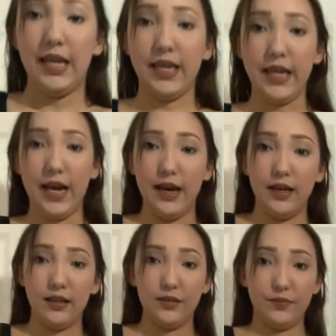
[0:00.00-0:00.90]
yeah,
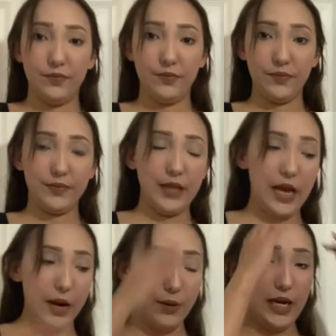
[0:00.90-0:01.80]

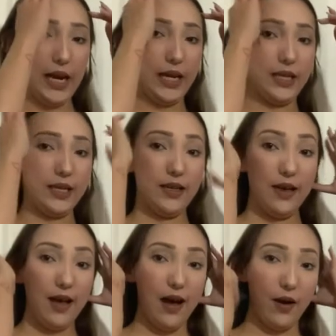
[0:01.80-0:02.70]
I really like
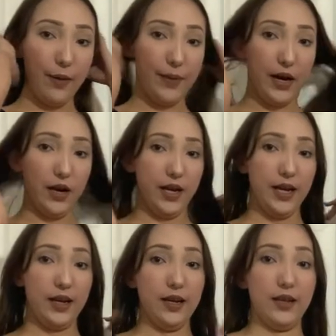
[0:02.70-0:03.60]
how I paired it
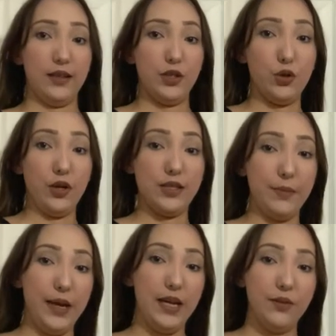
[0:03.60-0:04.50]
and the choice I
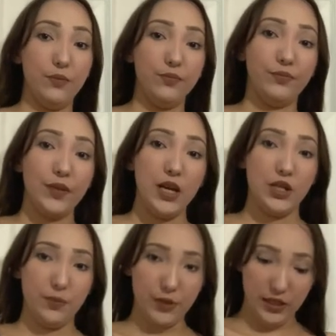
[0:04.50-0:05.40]
made
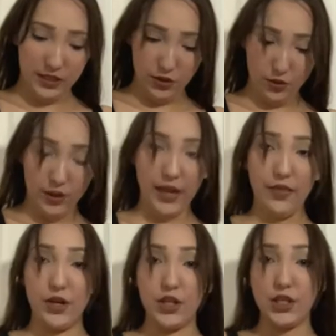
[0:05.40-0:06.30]
to put these two
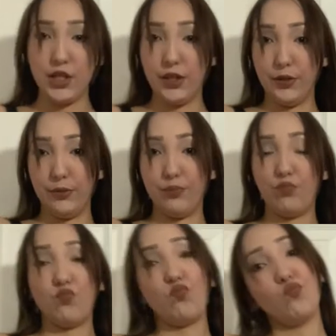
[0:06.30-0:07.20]
together. So
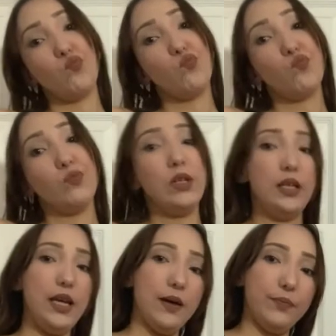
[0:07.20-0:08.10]

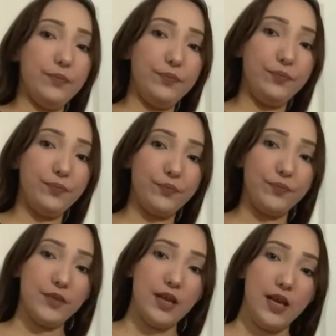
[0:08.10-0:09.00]
yeah,
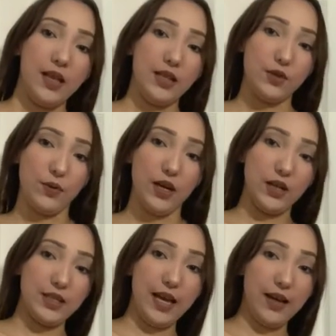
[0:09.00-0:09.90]
this is what it
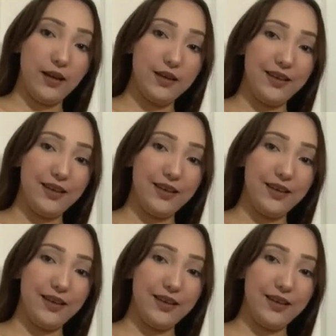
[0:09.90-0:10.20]
looks like.